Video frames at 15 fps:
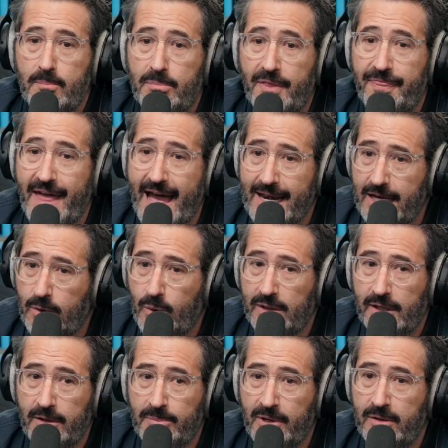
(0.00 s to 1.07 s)
But that
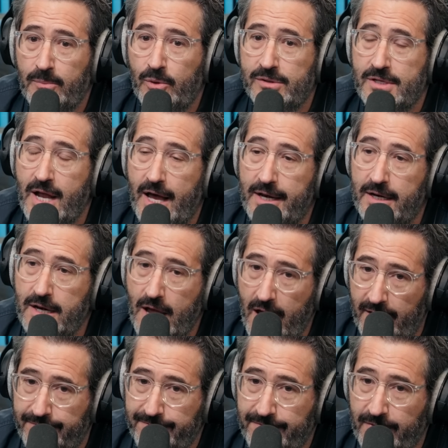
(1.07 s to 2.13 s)
equilibrium was not
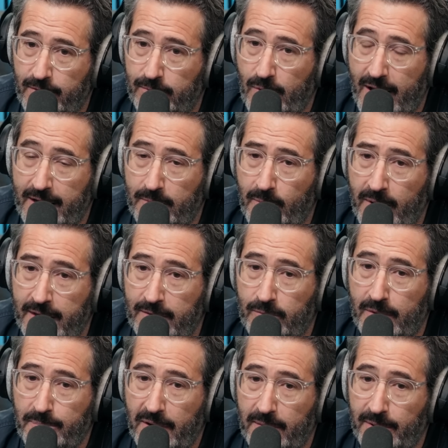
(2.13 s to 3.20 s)
enough for the right wing
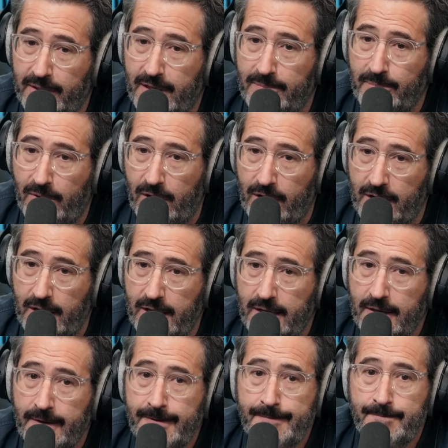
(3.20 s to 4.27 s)
Republican Party.
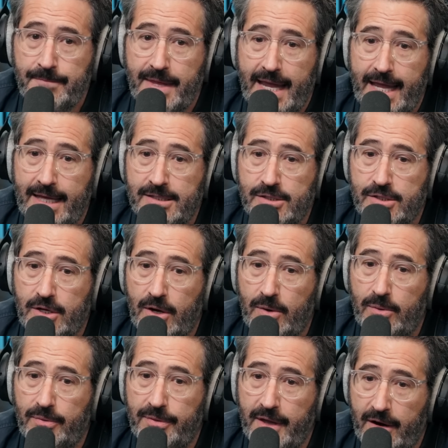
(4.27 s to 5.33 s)
And
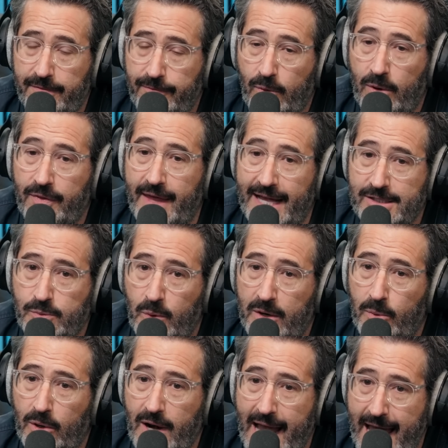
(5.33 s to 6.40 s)
so, therefore, that's
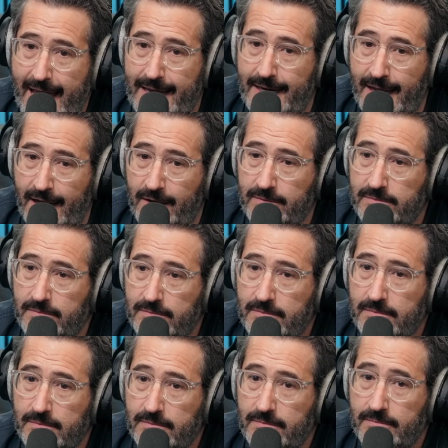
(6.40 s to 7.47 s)
where we're at now.
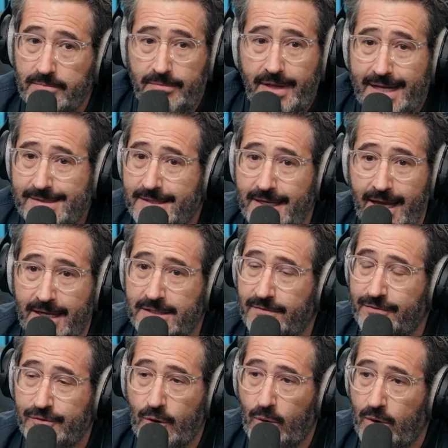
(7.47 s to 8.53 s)
That's the end
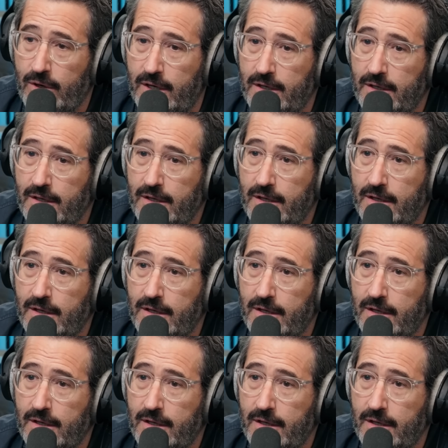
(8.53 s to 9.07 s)
of story.